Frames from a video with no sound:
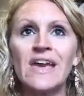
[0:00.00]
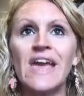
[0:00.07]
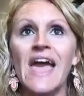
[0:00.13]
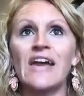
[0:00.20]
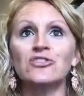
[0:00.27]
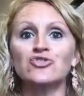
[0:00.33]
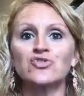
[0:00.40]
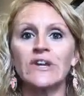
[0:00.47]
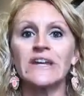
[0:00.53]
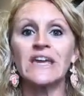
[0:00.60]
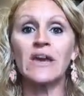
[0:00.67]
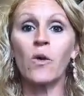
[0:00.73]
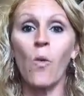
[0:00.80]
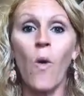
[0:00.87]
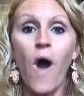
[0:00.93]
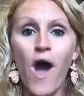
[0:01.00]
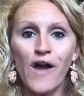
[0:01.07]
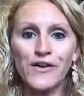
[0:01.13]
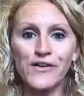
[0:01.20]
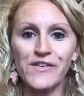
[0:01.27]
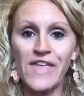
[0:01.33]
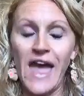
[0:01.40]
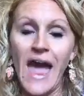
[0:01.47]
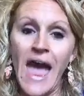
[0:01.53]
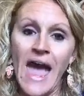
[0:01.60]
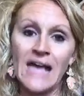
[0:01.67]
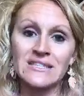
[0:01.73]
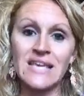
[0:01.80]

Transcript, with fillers: and drinking water that has